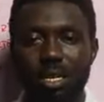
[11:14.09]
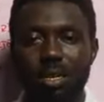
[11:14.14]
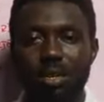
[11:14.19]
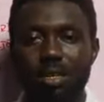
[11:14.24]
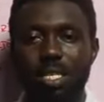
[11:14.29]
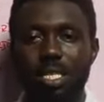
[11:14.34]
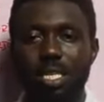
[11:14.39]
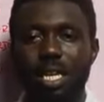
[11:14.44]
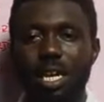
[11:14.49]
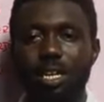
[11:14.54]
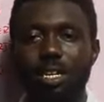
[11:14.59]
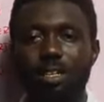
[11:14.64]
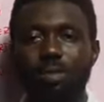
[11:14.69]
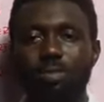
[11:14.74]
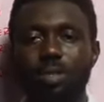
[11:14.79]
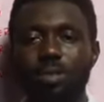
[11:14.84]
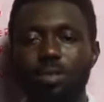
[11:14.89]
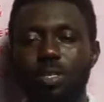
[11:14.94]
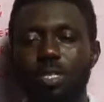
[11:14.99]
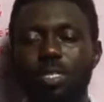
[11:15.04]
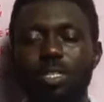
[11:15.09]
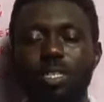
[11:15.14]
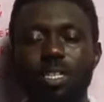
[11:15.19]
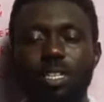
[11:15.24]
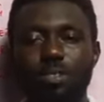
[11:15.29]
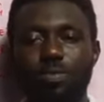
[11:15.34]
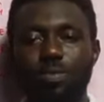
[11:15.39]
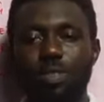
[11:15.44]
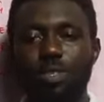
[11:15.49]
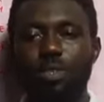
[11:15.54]
Until I come your way in the
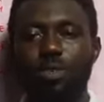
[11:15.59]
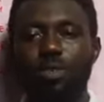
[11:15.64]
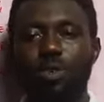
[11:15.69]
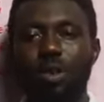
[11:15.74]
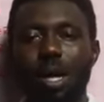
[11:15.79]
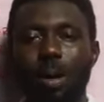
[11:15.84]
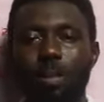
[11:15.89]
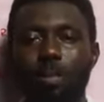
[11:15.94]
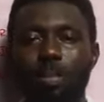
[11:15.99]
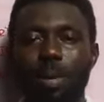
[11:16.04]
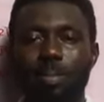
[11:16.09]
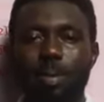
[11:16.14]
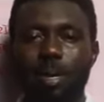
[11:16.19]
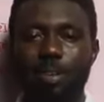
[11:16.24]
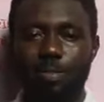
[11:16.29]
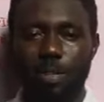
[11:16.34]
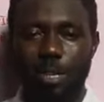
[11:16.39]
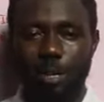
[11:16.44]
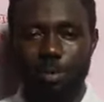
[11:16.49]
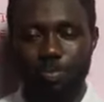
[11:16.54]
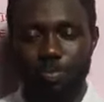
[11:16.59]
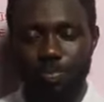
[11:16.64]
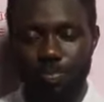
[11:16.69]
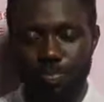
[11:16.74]
next video, bye bye for now.